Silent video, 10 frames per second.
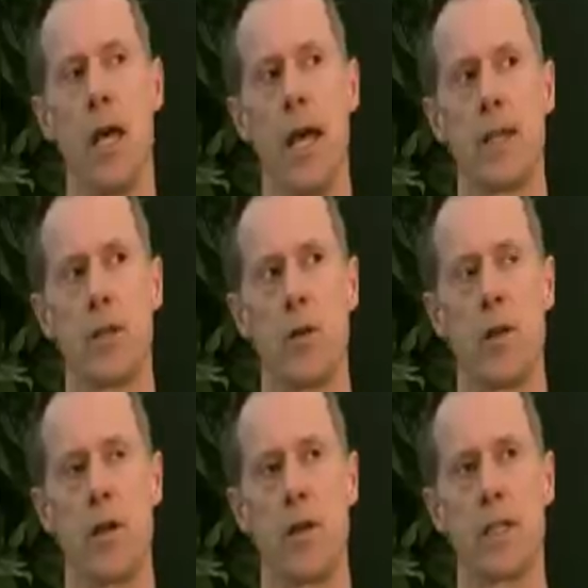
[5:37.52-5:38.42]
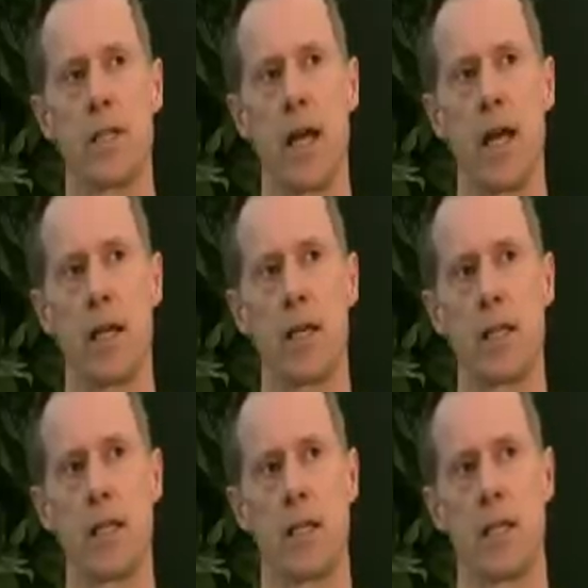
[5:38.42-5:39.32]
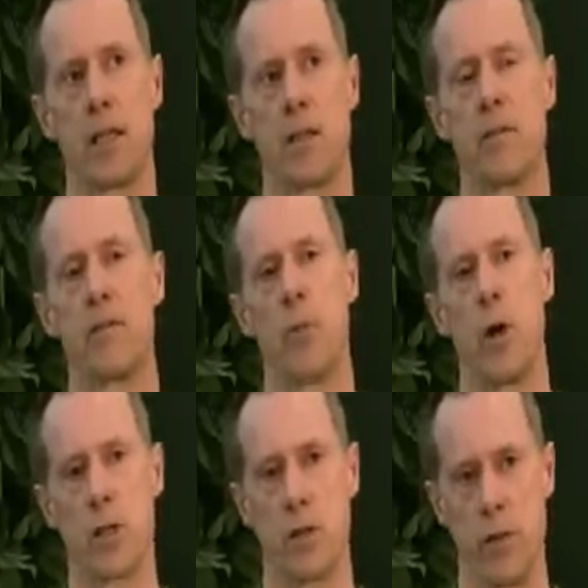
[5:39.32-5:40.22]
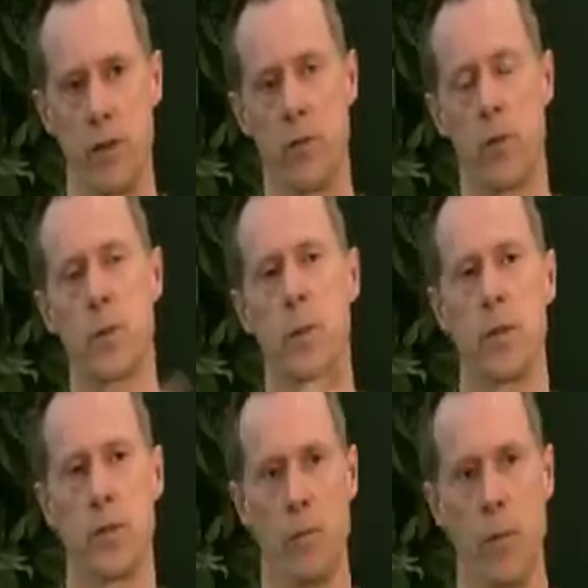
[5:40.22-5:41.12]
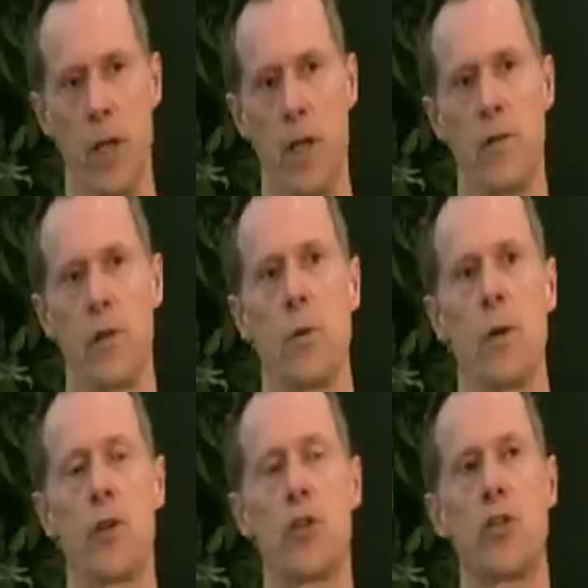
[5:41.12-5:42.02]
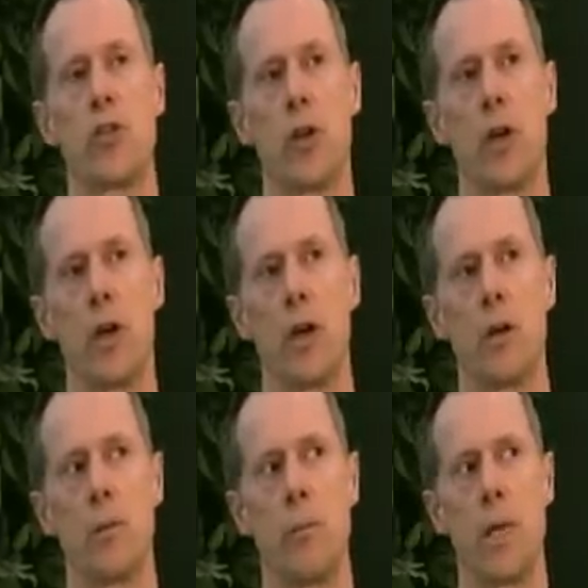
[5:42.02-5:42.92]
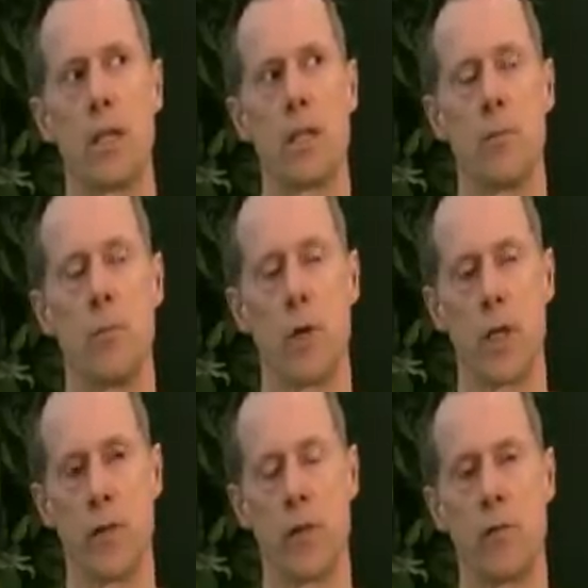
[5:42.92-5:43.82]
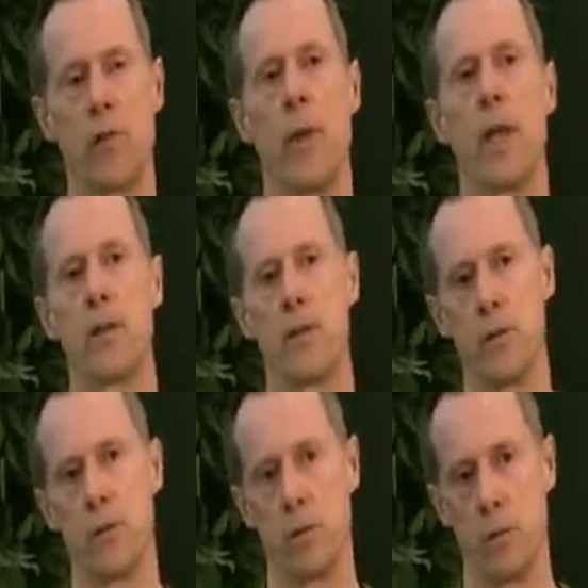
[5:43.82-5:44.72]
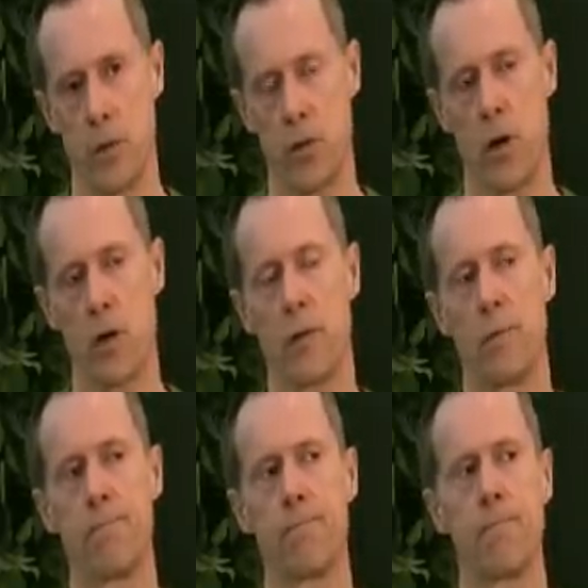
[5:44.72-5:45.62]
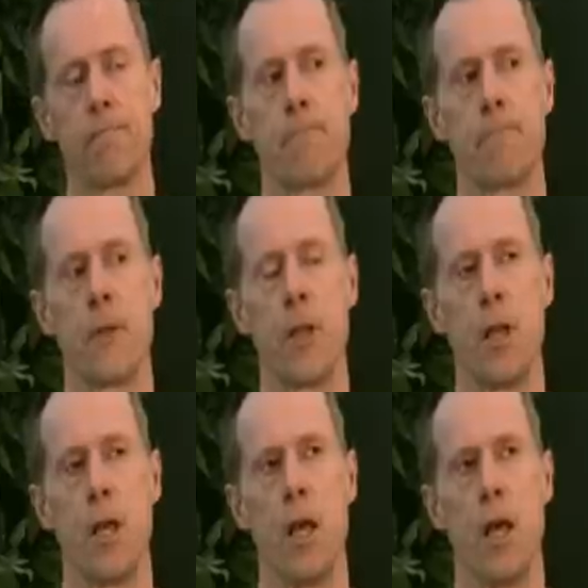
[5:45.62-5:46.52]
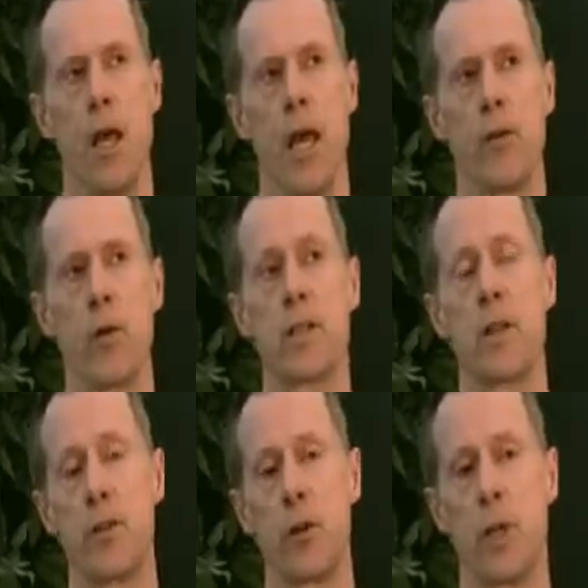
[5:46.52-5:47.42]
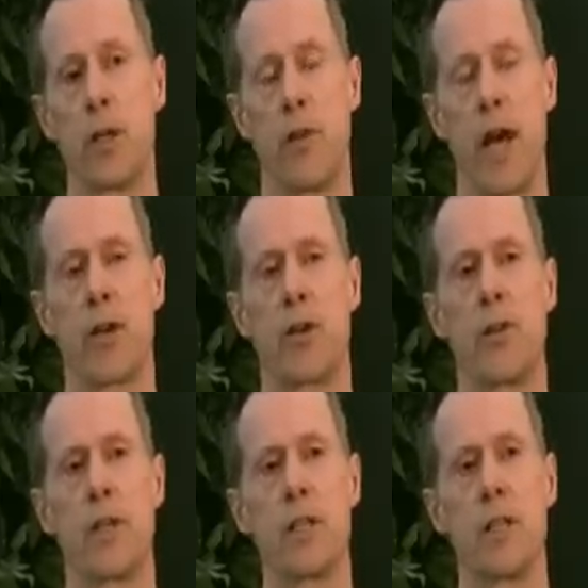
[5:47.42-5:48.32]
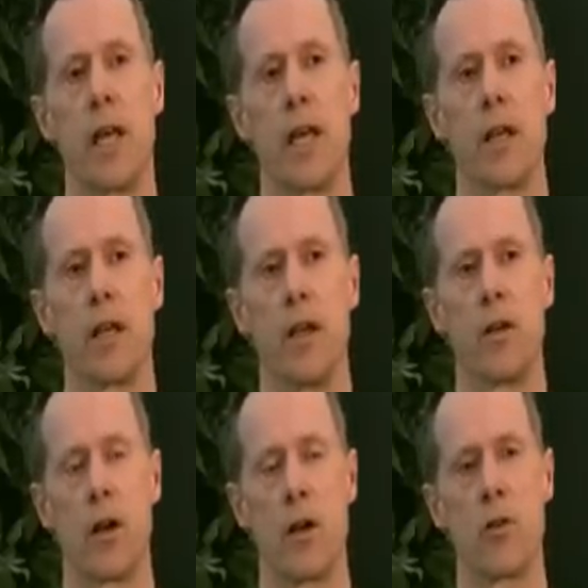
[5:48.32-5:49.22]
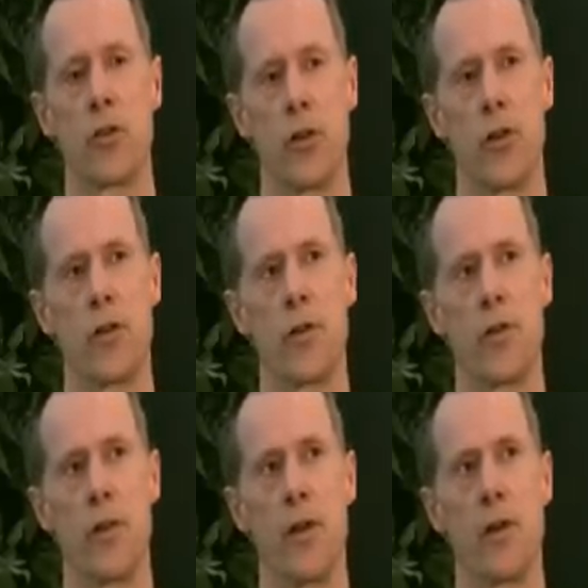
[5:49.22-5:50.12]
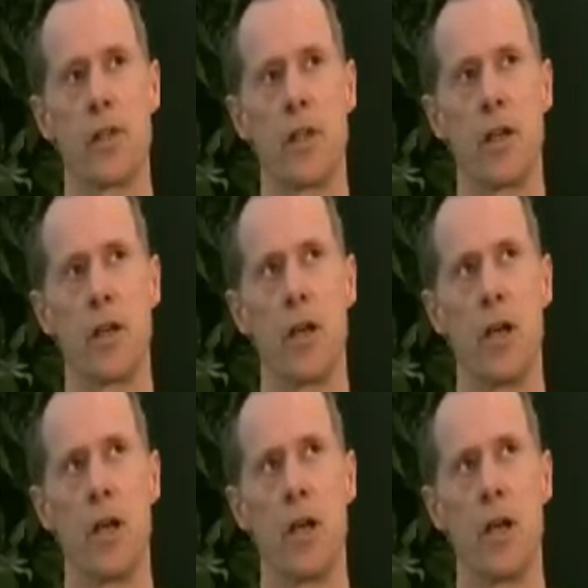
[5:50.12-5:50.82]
And so there is that addictive positive reinforcement to the behavior, which makes it more difficult for men to withdraw from. And of course the third big factor is that in our culture there is a